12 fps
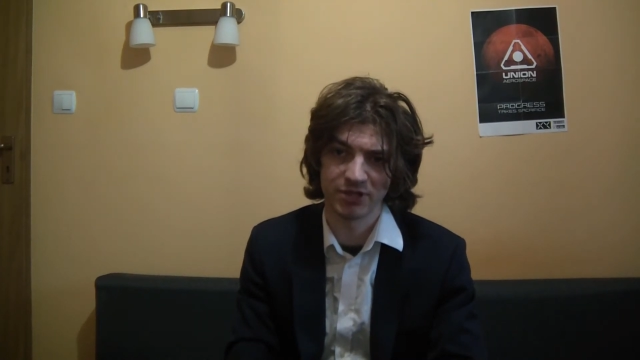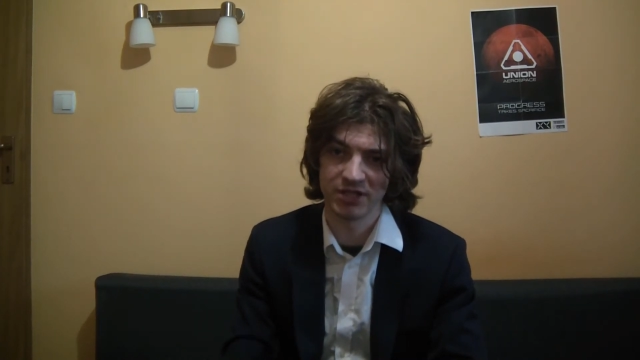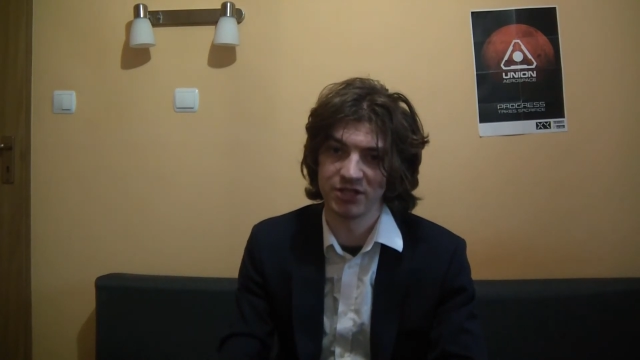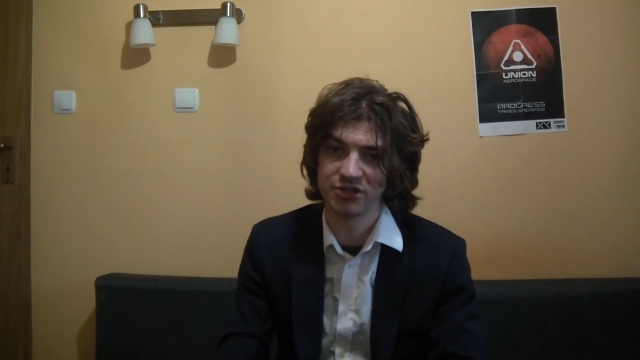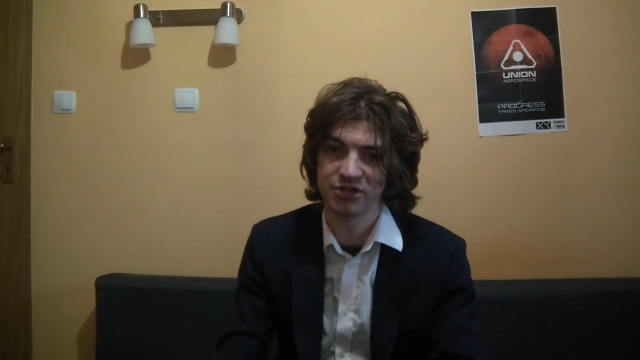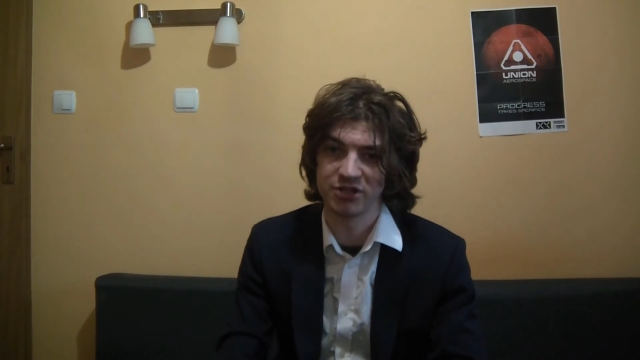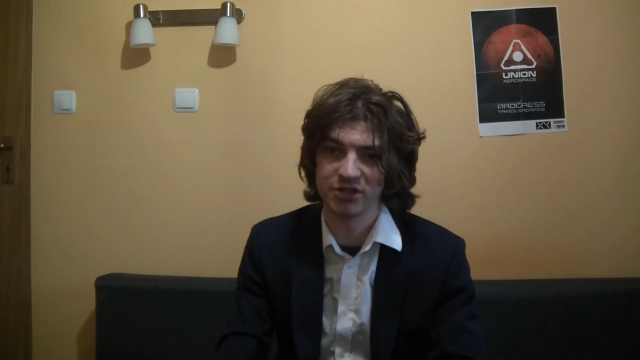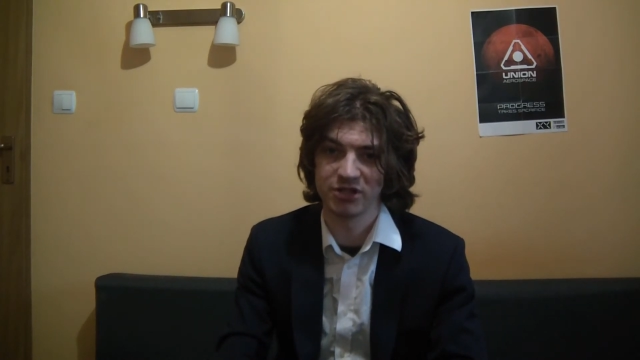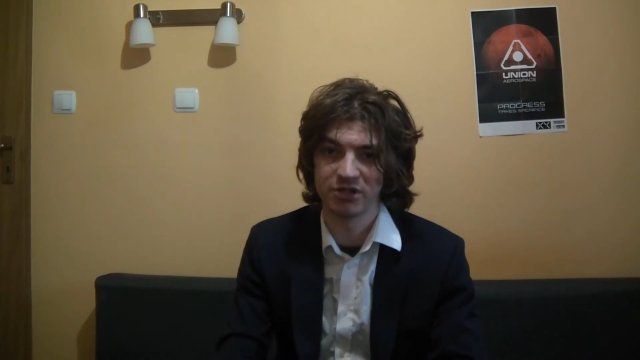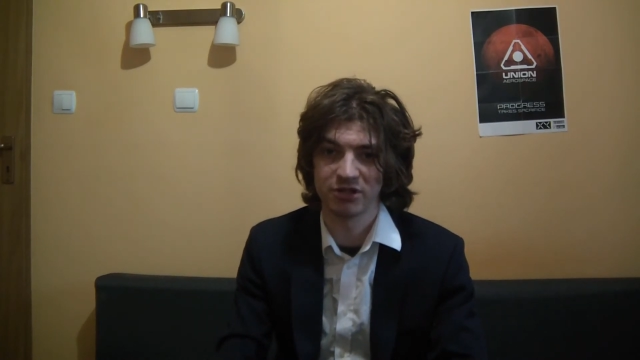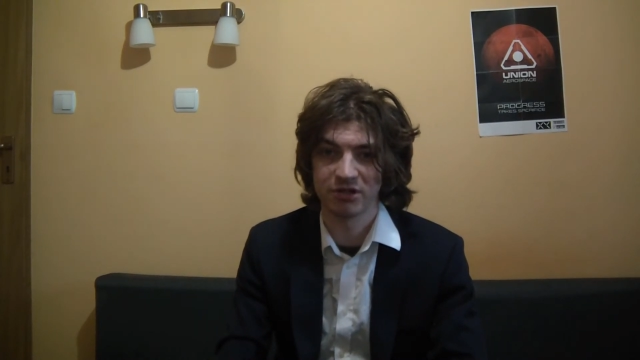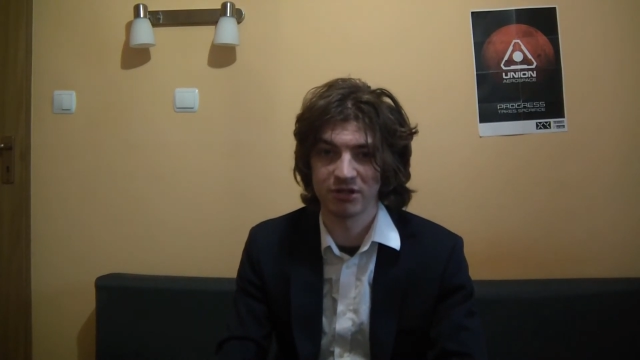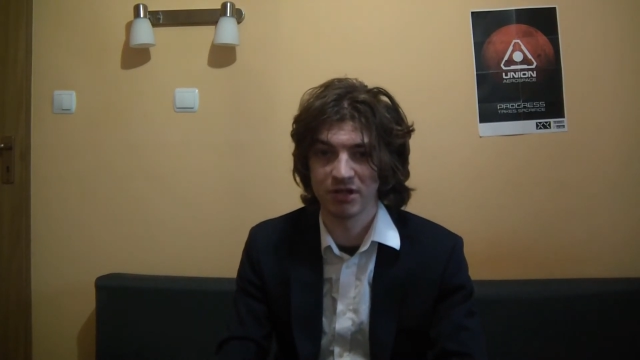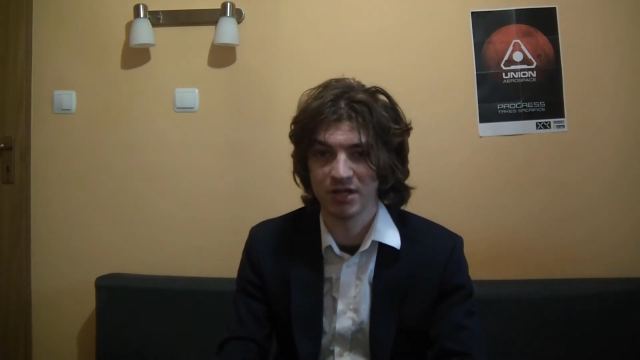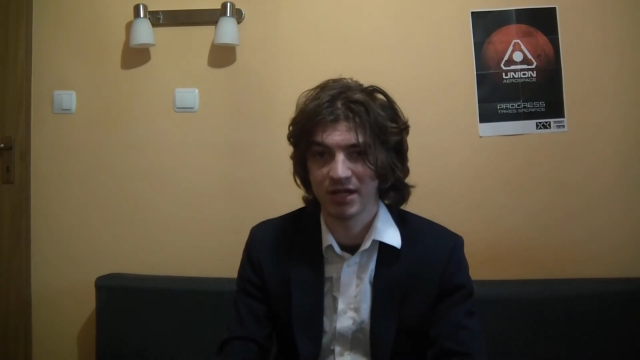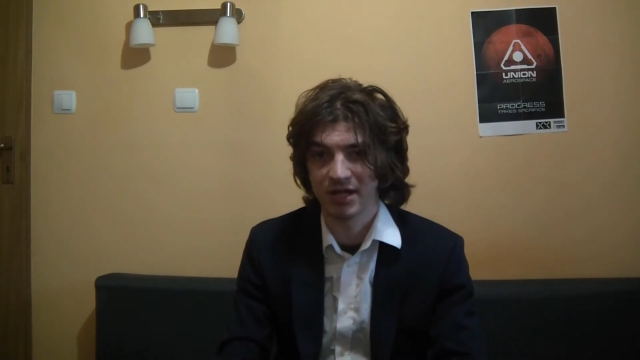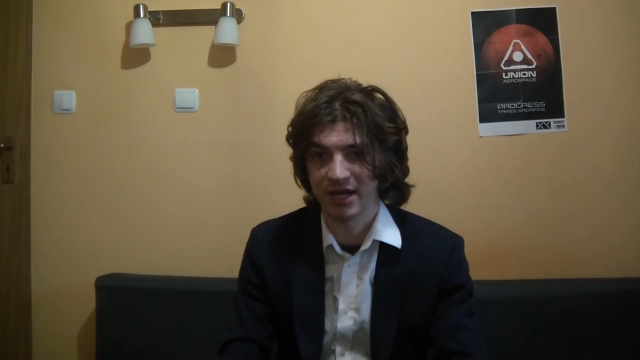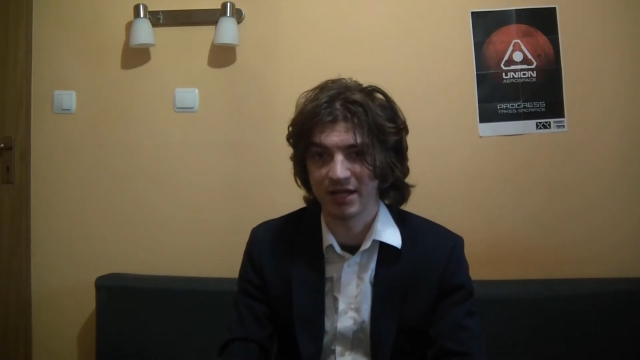the engineer,
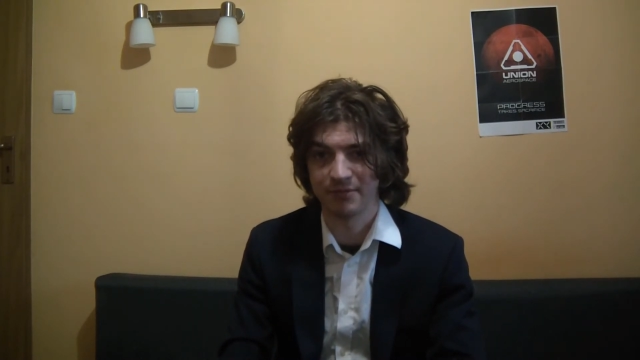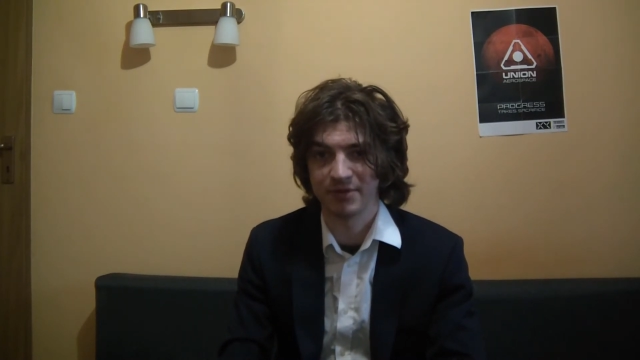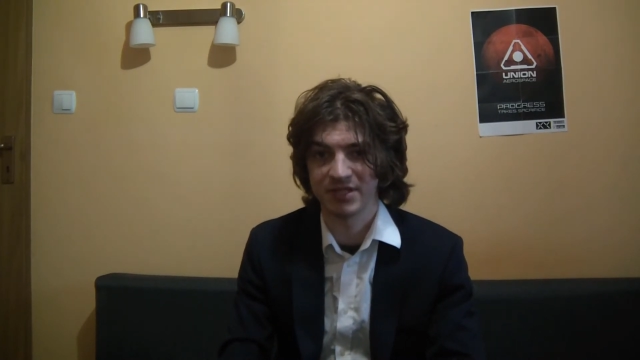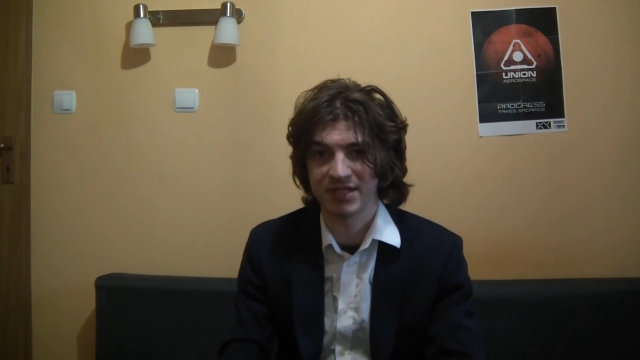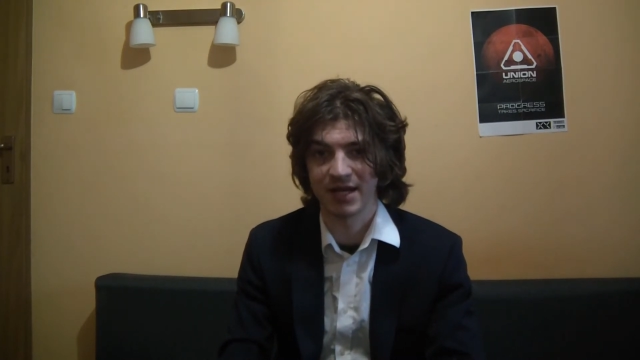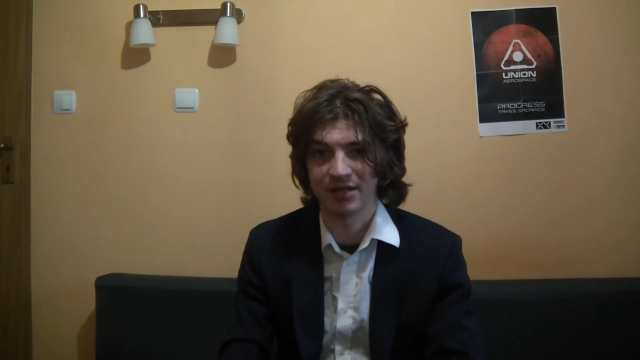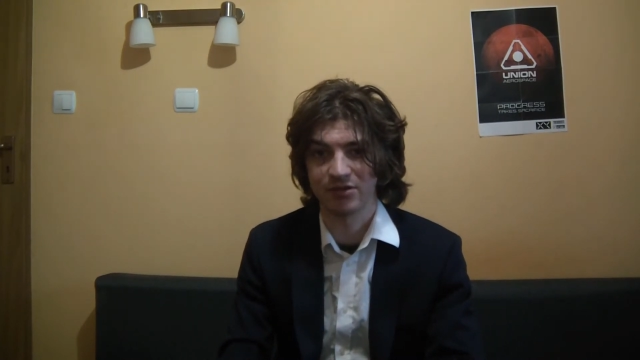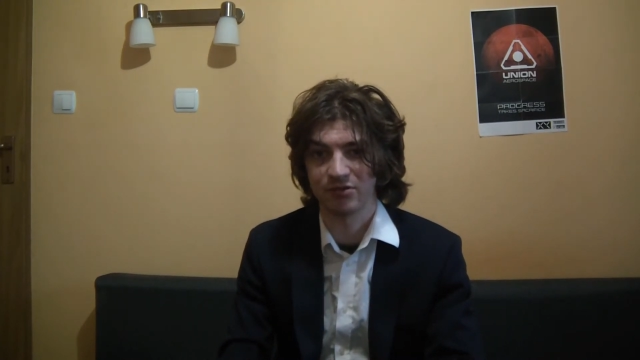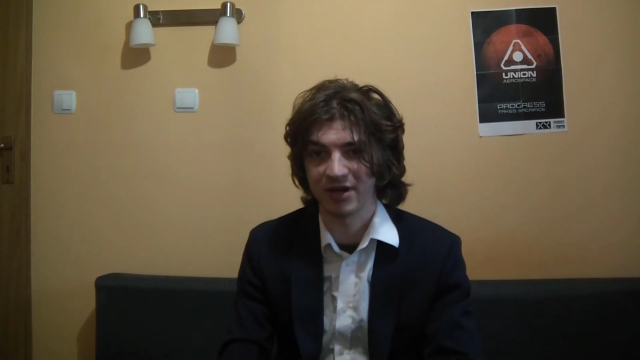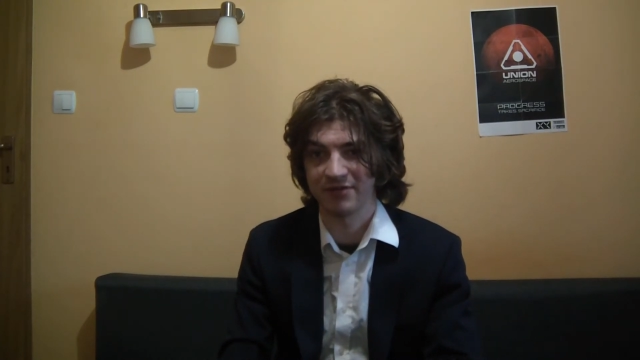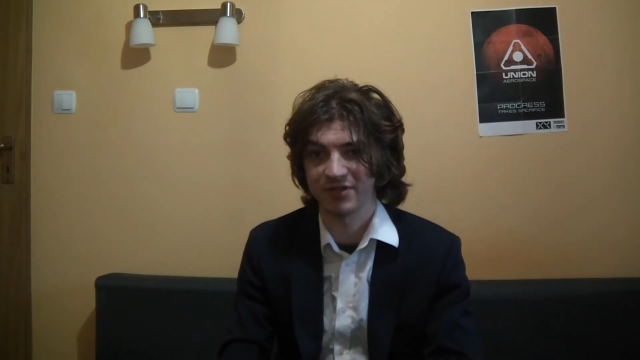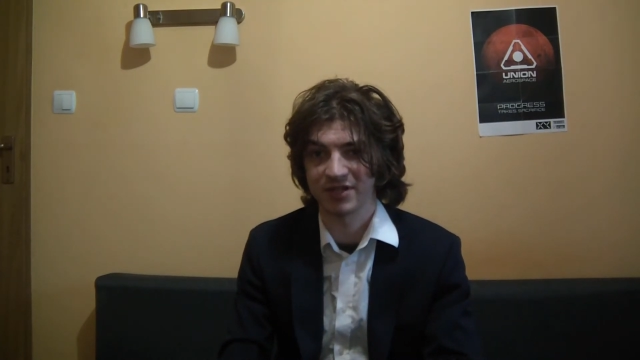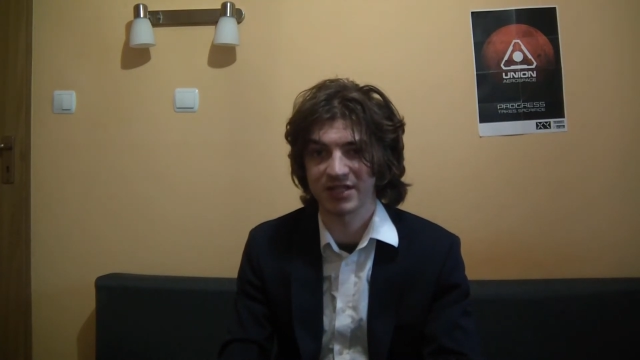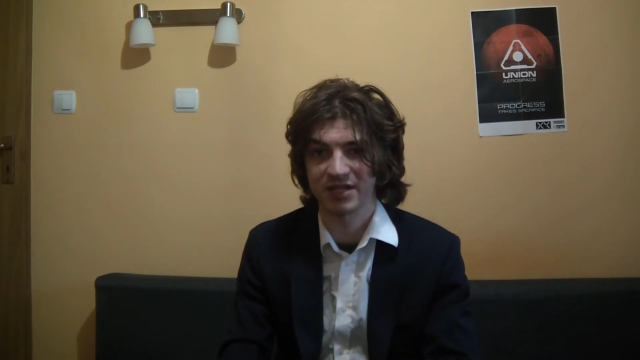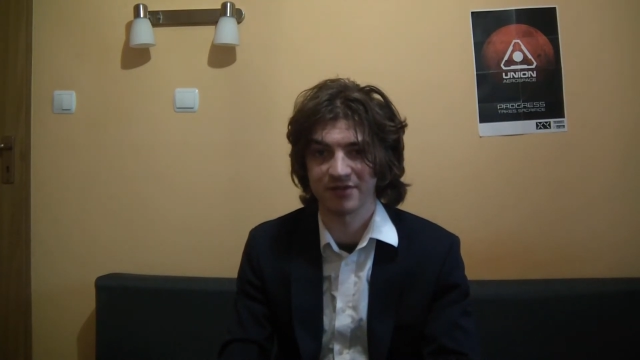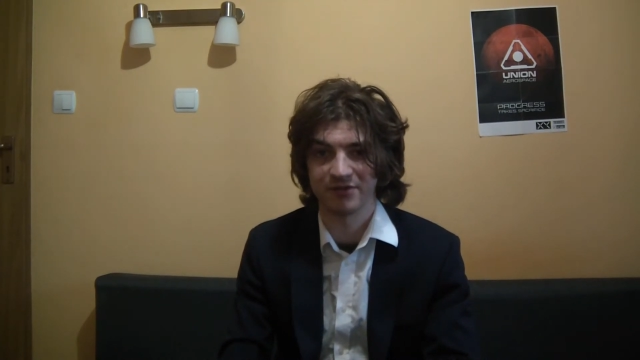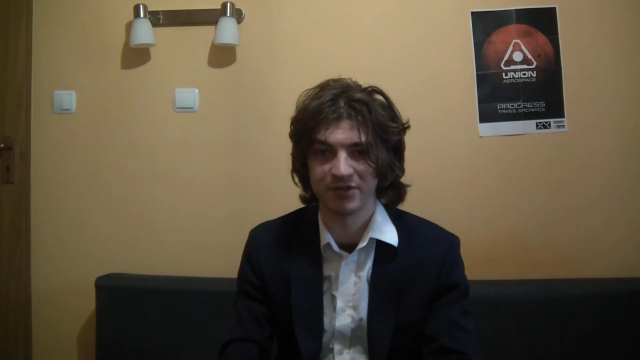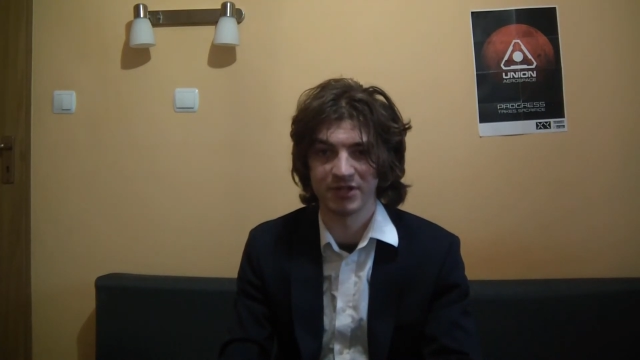can be said to have
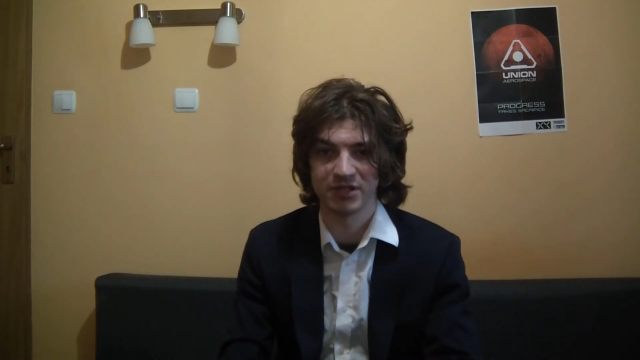deserved